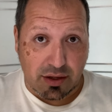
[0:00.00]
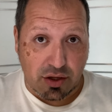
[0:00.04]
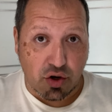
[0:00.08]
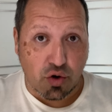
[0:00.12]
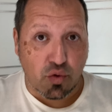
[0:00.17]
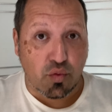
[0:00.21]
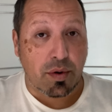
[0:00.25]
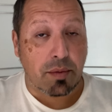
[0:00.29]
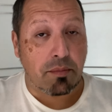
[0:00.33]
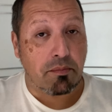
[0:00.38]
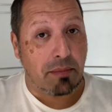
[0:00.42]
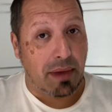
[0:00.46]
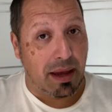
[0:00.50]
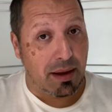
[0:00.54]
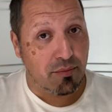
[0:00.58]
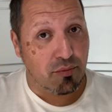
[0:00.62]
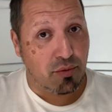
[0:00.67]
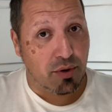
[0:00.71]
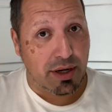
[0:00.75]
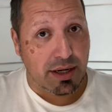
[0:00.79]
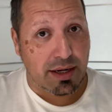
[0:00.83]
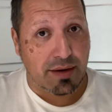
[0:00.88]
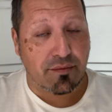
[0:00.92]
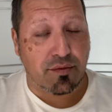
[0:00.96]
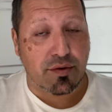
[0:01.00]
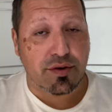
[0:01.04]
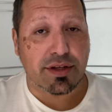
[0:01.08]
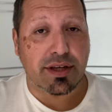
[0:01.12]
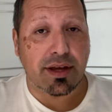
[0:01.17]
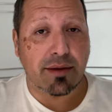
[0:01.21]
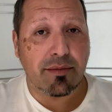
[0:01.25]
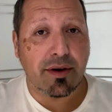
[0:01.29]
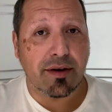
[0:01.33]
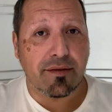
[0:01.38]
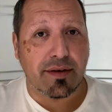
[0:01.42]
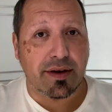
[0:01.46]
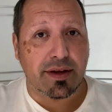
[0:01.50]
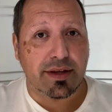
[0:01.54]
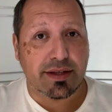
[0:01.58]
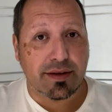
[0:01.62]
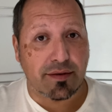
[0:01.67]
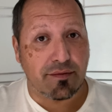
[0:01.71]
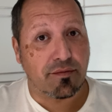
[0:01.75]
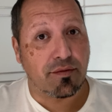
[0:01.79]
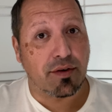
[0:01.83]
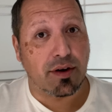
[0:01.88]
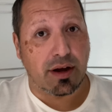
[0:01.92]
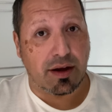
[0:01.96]
you're remembering, and for some of us,
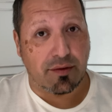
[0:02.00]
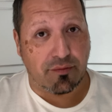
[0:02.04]
and for,